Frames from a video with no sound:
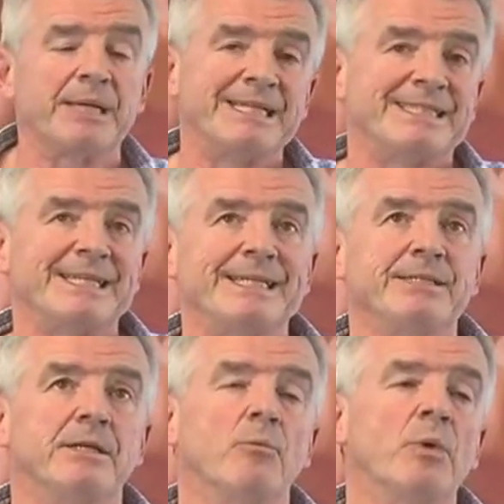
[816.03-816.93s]
is that
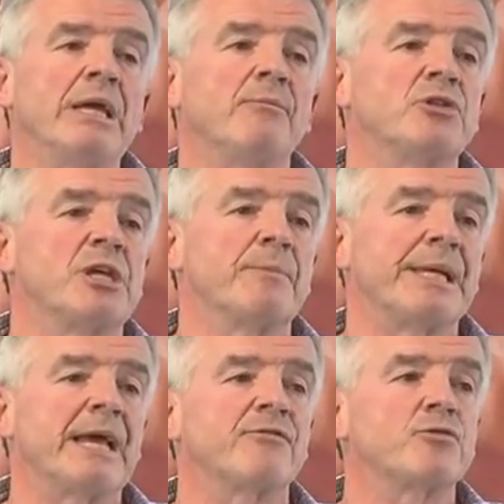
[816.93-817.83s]
in we would
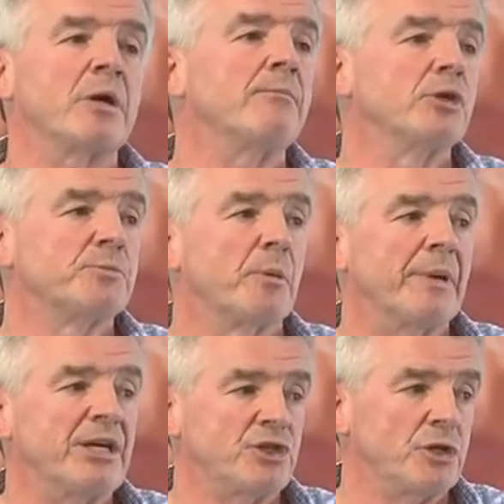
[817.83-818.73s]
typically have 12 months
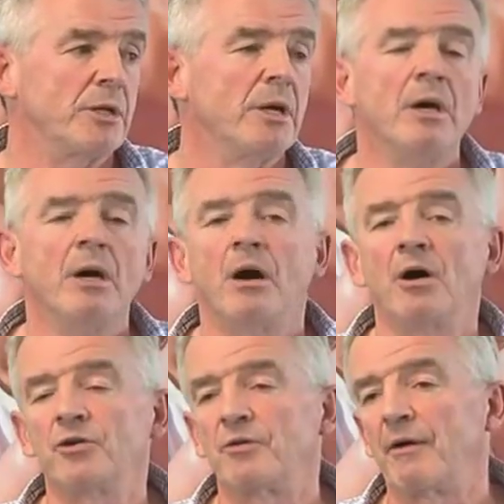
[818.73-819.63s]
probation
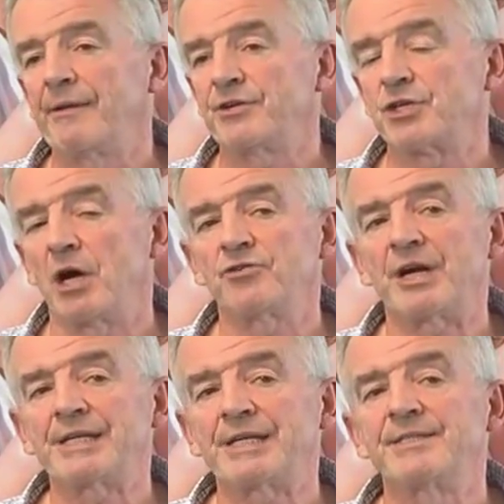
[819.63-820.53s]
under our Irish
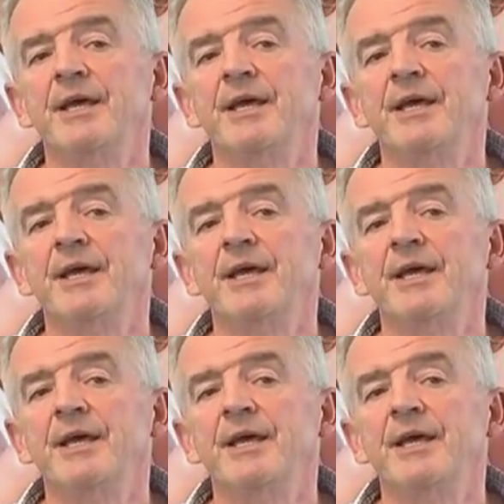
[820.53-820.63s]
contracts.